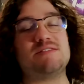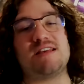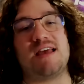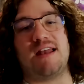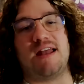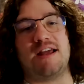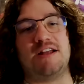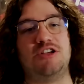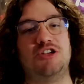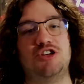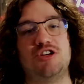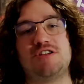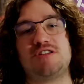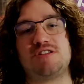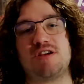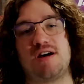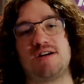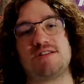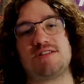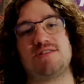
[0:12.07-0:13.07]
And I just
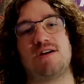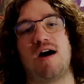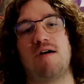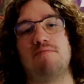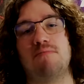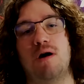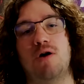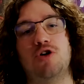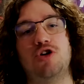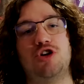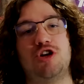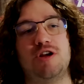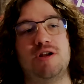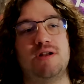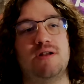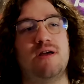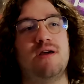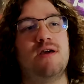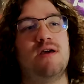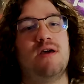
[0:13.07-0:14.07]
saw Stop
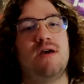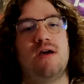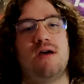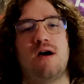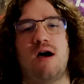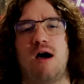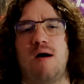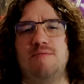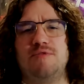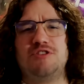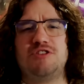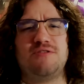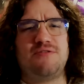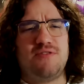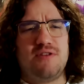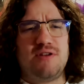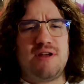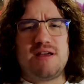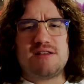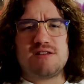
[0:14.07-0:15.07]
Motion um, just a few
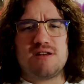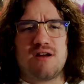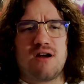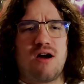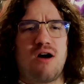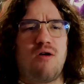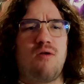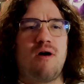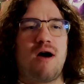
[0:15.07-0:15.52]
days ago.